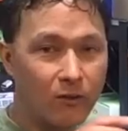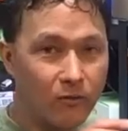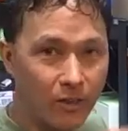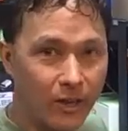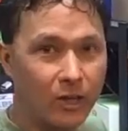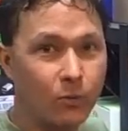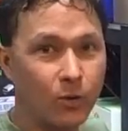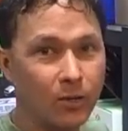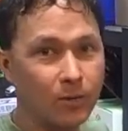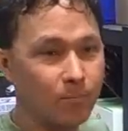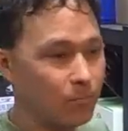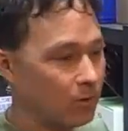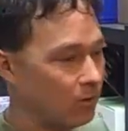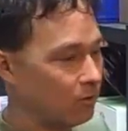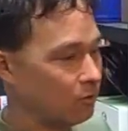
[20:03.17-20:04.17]
of liquid.
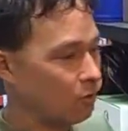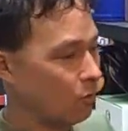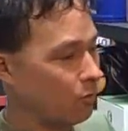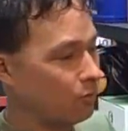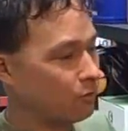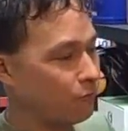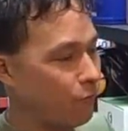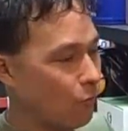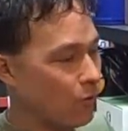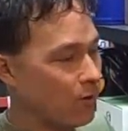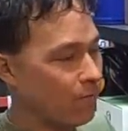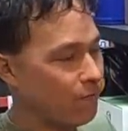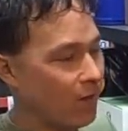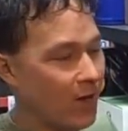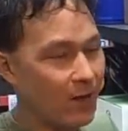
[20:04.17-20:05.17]
So this
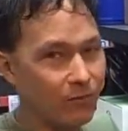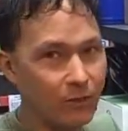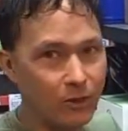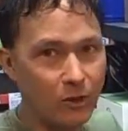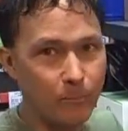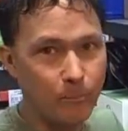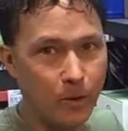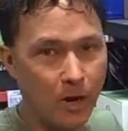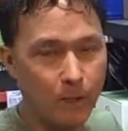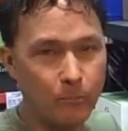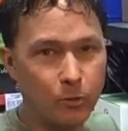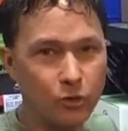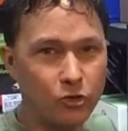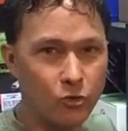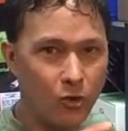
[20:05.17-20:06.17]
45 liter
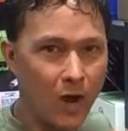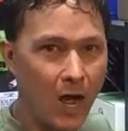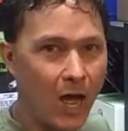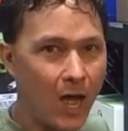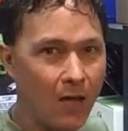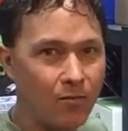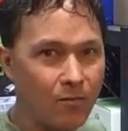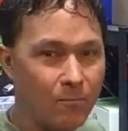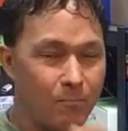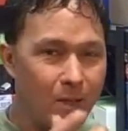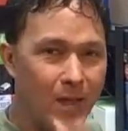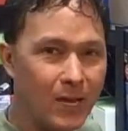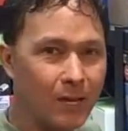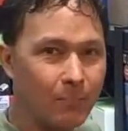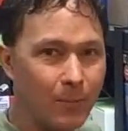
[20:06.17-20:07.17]
pump will drive and
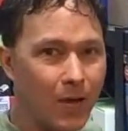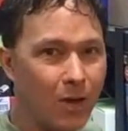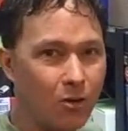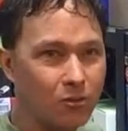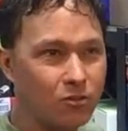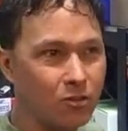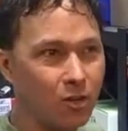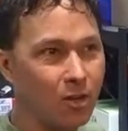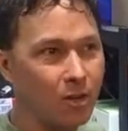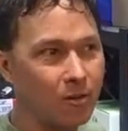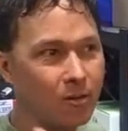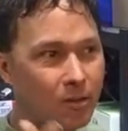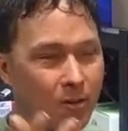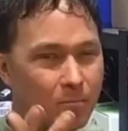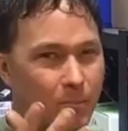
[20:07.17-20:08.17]
make about
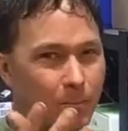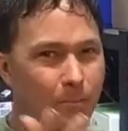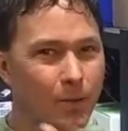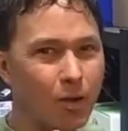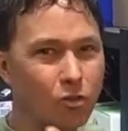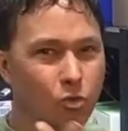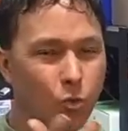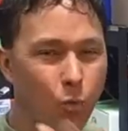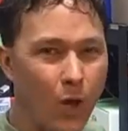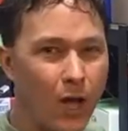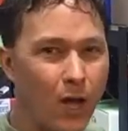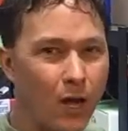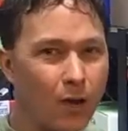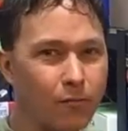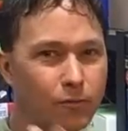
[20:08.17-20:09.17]
maybe about
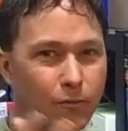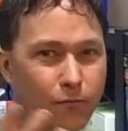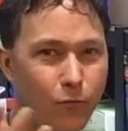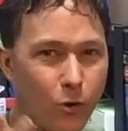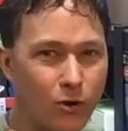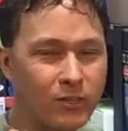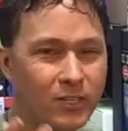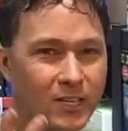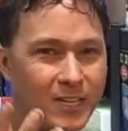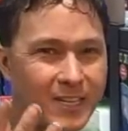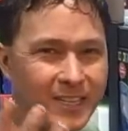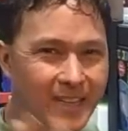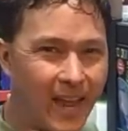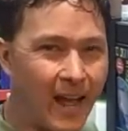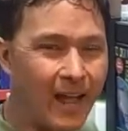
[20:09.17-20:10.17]
12 to
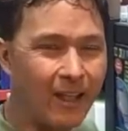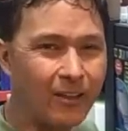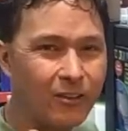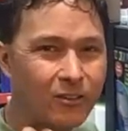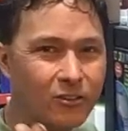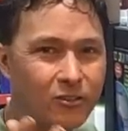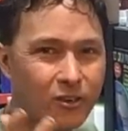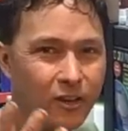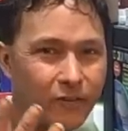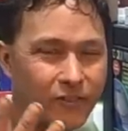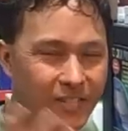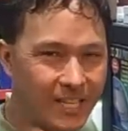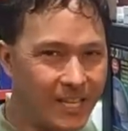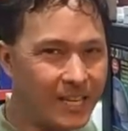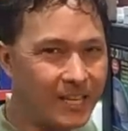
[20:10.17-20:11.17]
14 gallons
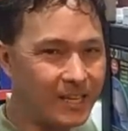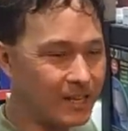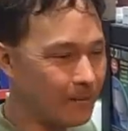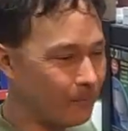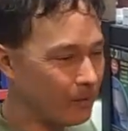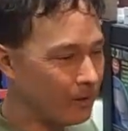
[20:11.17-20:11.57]
of tea.